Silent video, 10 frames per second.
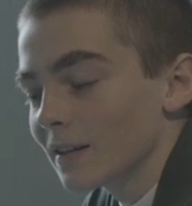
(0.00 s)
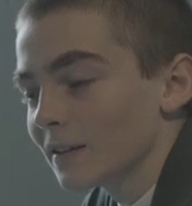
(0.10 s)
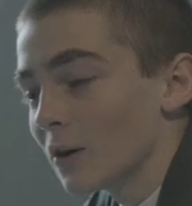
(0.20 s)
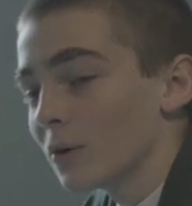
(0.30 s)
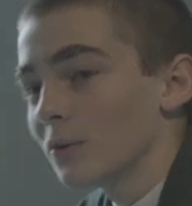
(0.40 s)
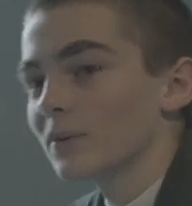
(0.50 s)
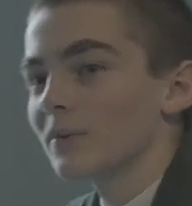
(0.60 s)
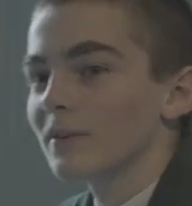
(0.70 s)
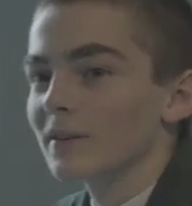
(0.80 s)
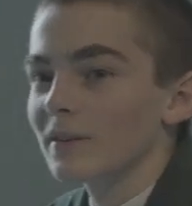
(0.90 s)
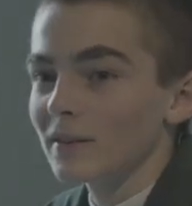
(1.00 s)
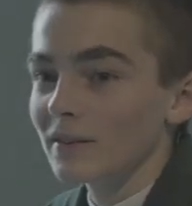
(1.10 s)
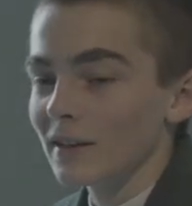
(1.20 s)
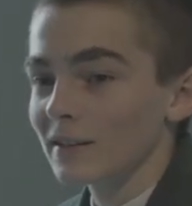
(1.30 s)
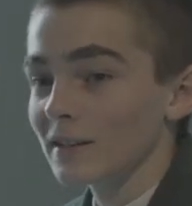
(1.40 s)
don't
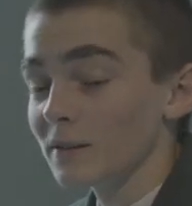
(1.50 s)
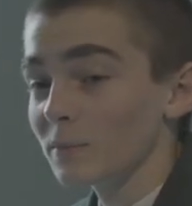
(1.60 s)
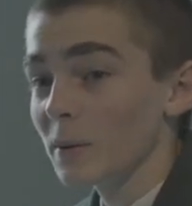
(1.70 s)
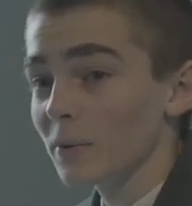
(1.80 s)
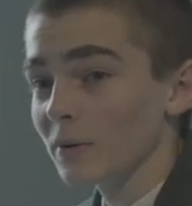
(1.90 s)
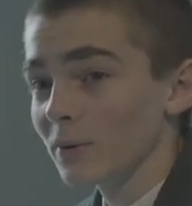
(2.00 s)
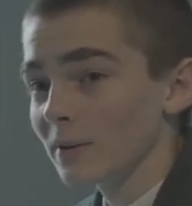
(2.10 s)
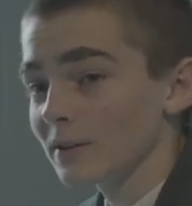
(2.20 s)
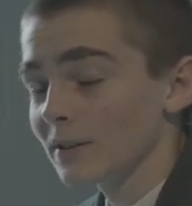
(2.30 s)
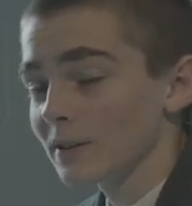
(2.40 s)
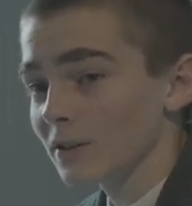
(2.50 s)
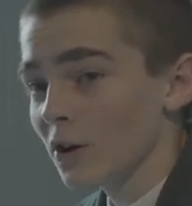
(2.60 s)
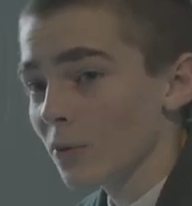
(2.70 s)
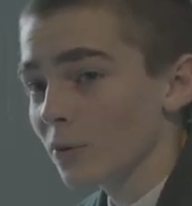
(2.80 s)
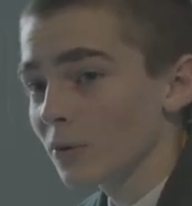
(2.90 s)
like send people to the
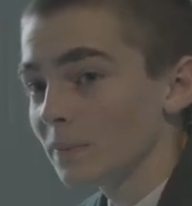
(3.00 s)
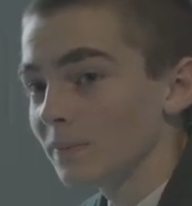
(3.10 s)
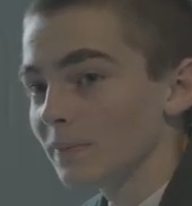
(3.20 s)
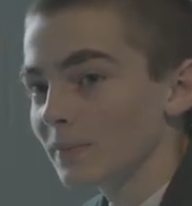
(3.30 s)
star room,